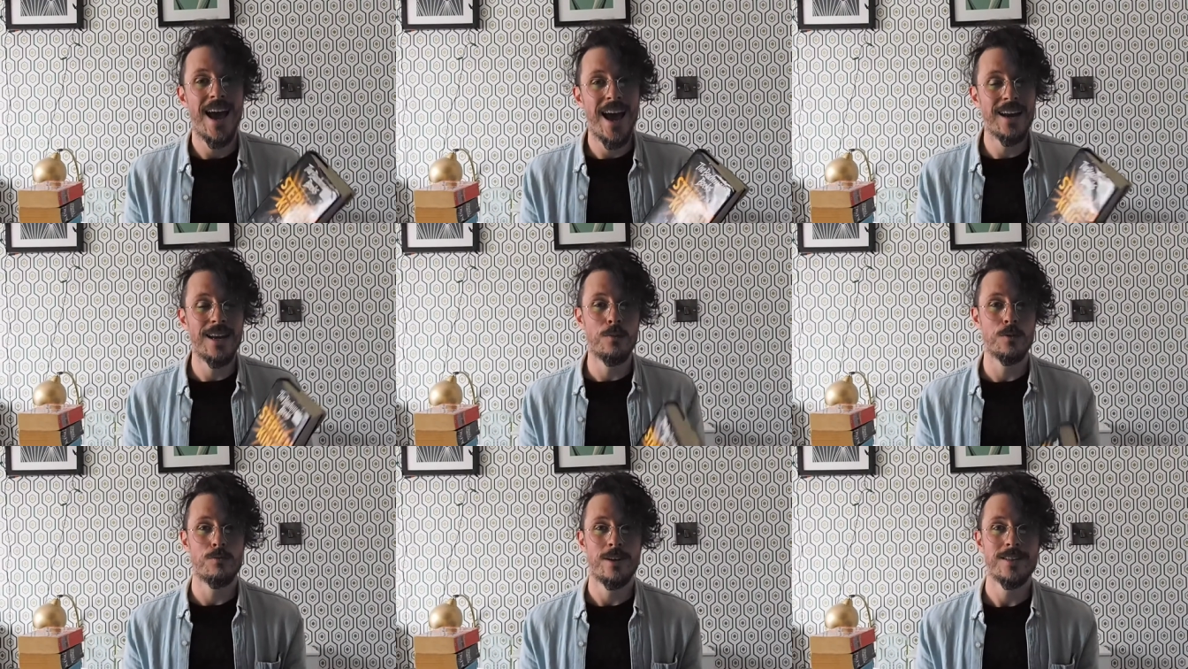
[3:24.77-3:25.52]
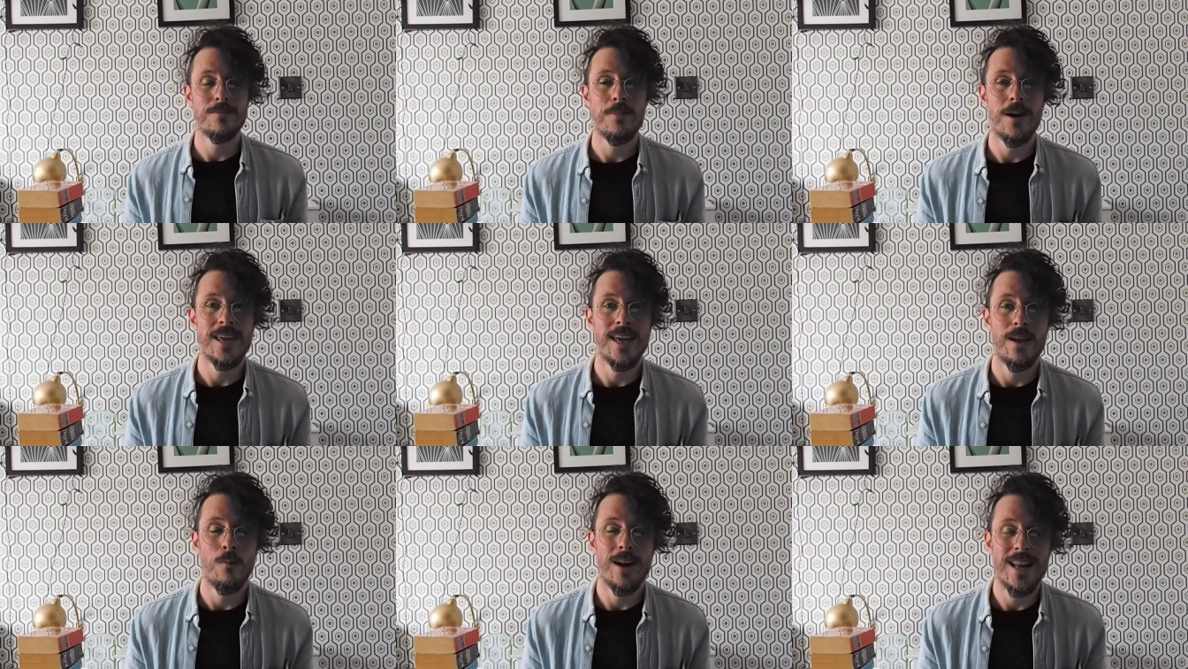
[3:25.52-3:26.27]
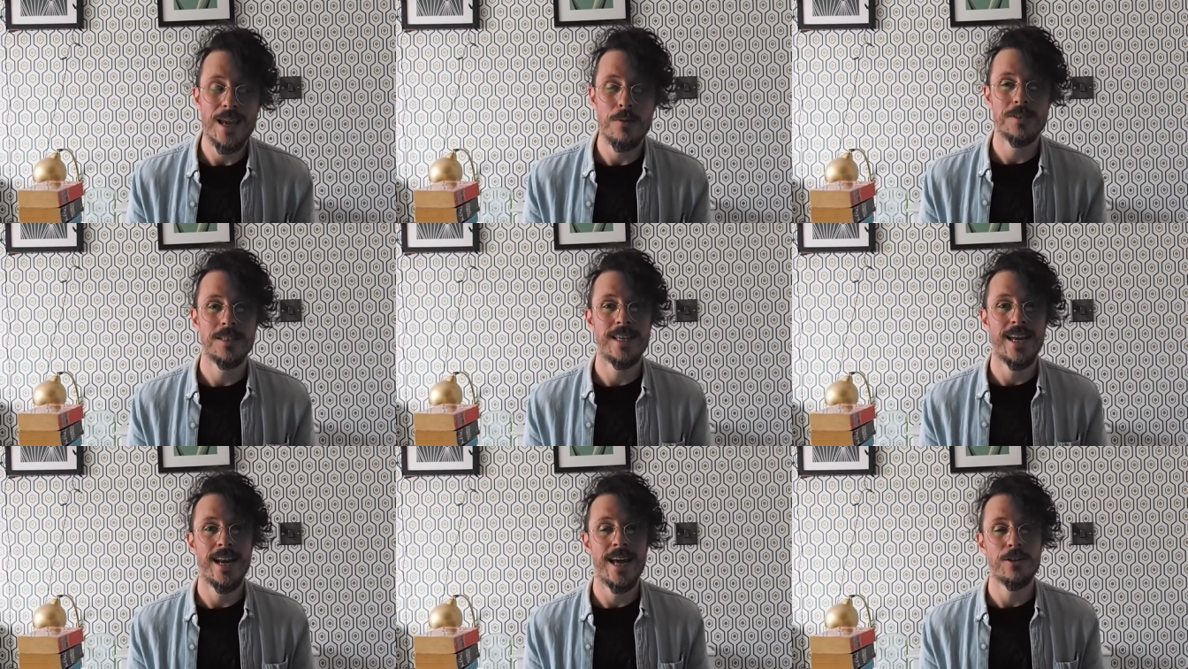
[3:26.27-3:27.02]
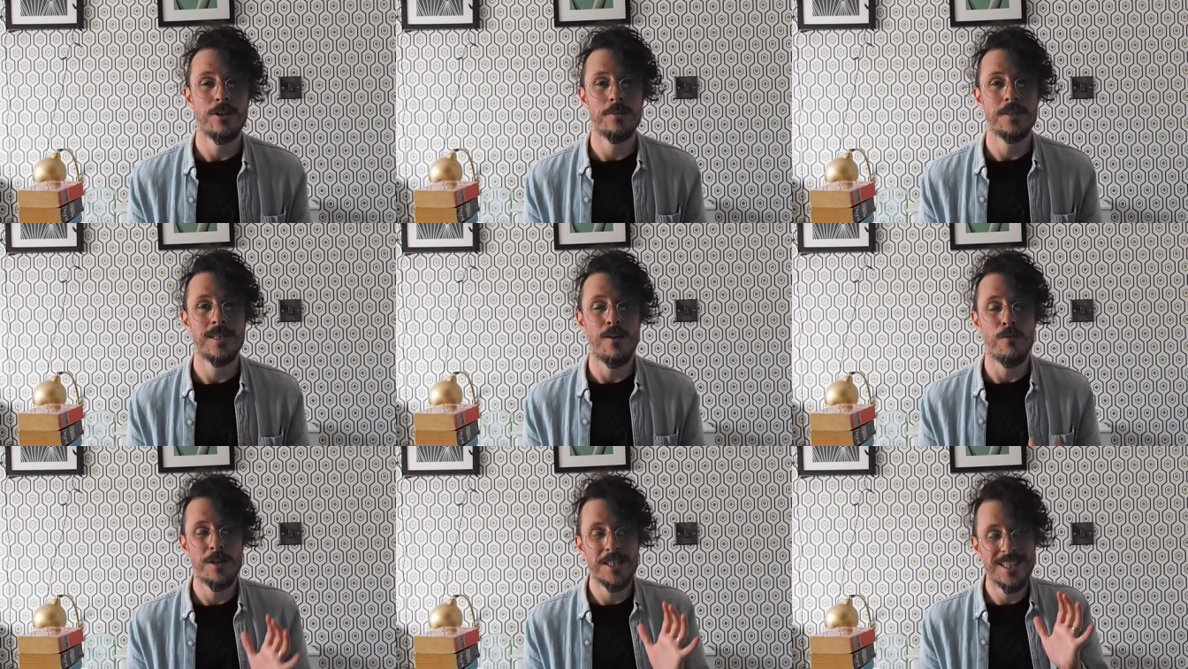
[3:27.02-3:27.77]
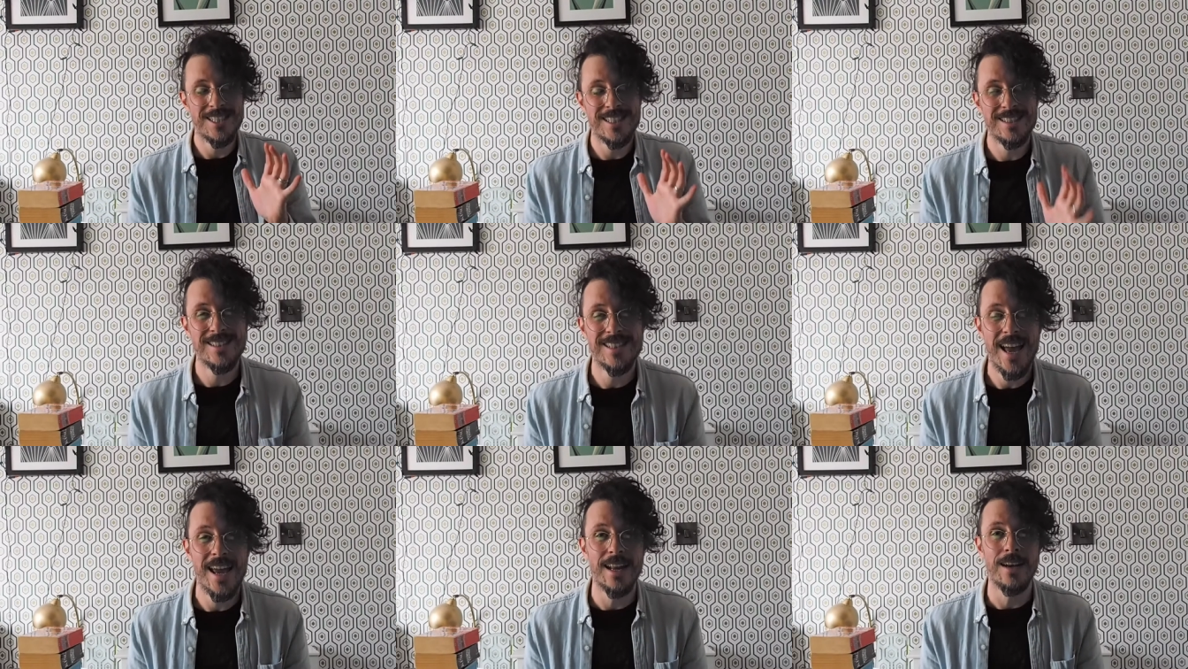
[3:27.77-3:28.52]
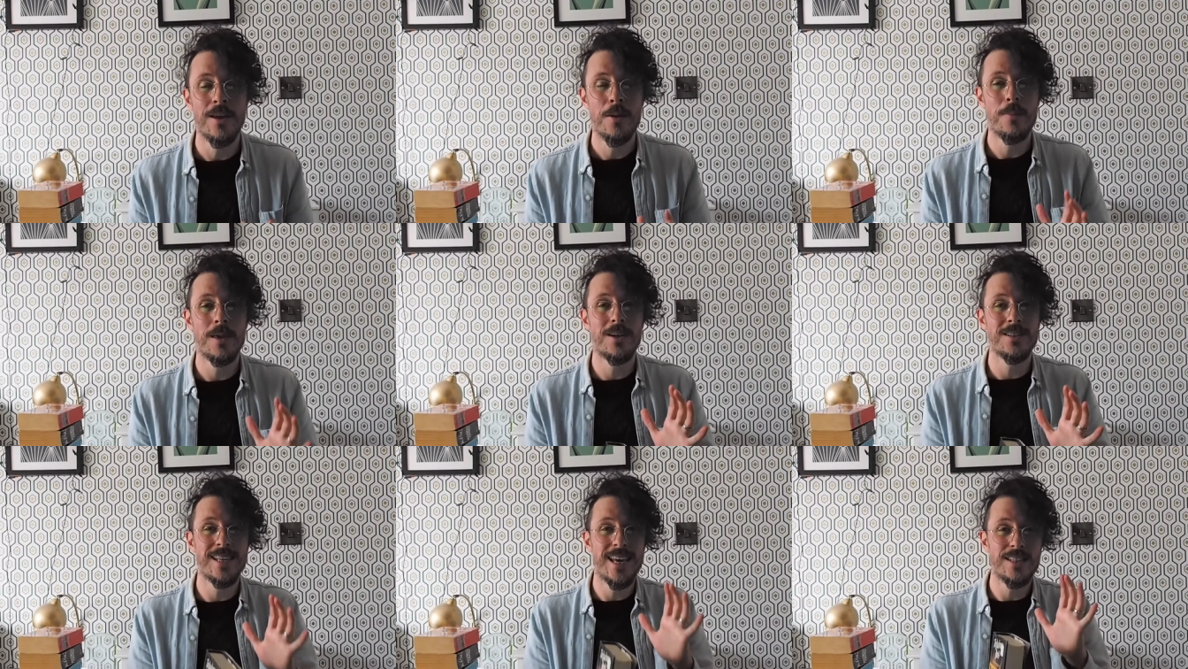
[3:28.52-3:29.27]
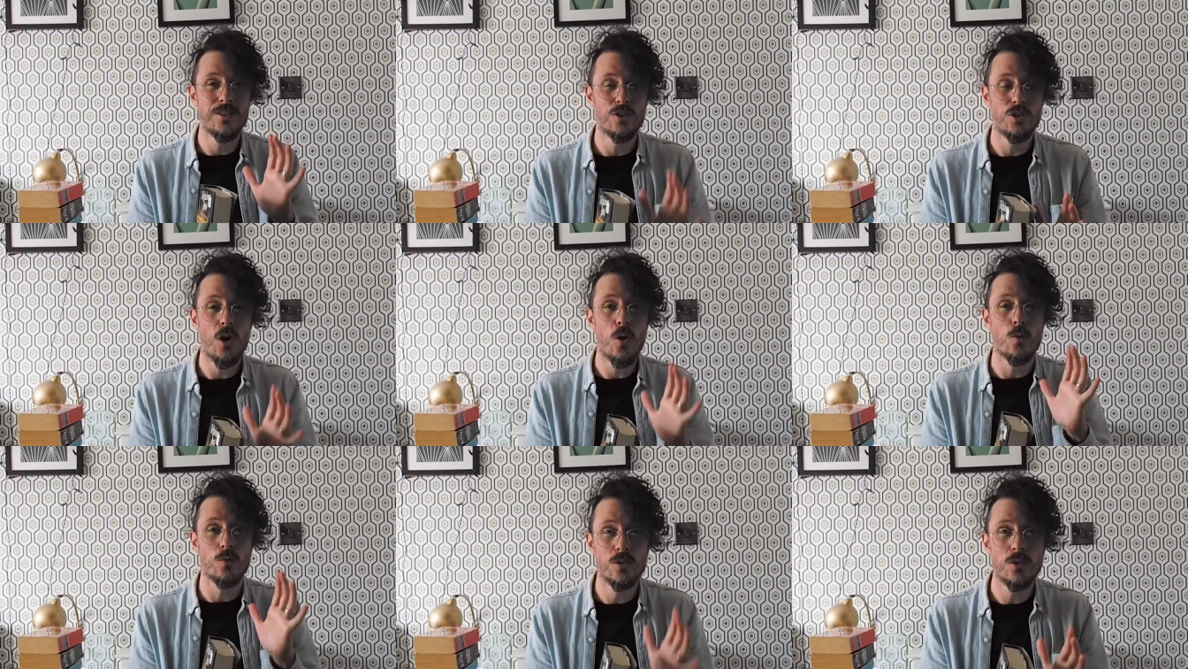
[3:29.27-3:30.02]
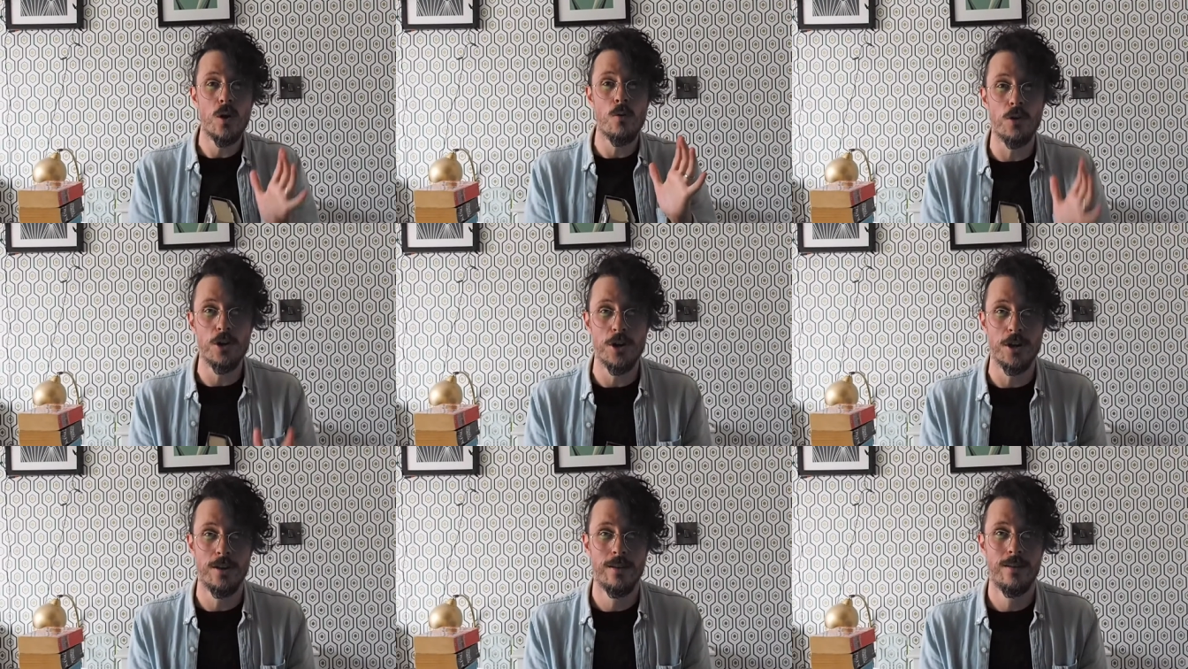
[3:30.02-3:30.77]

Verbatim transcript: And it was written by King when he was a teenager himself, which is insane because it is so, so good.